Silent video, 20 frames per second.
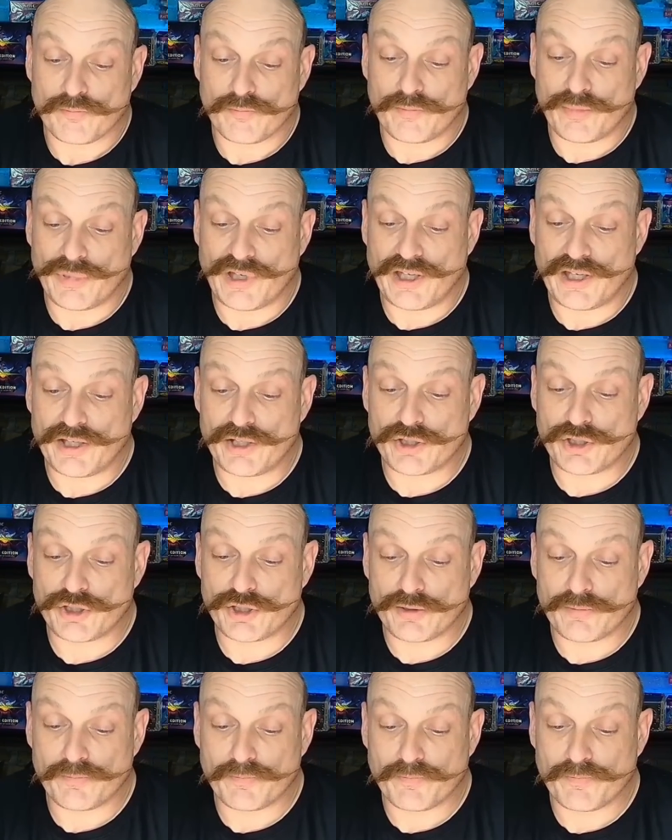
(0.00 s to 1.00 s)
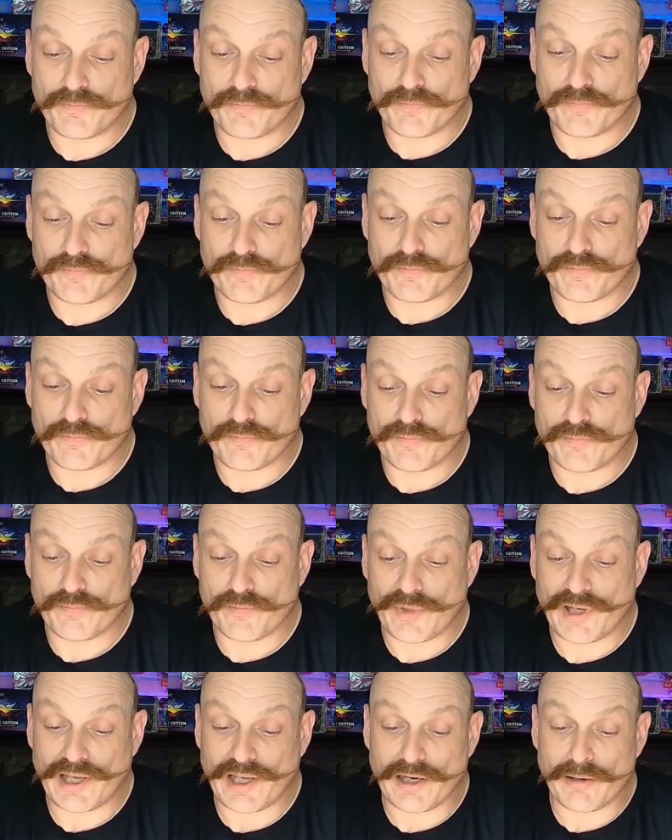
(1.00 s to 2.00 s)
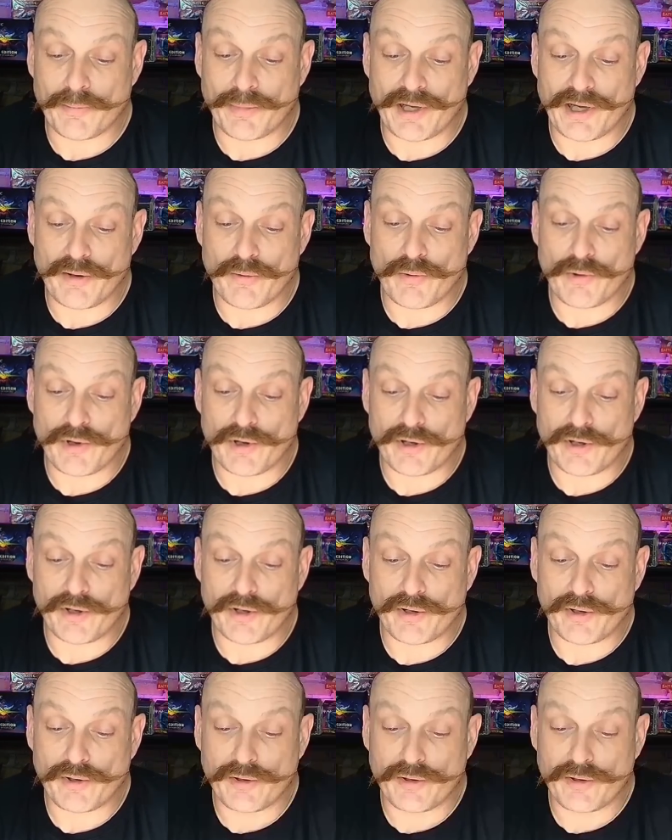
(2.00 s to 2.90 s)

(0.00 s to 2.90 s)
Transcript: Banish. Battle of Bywater.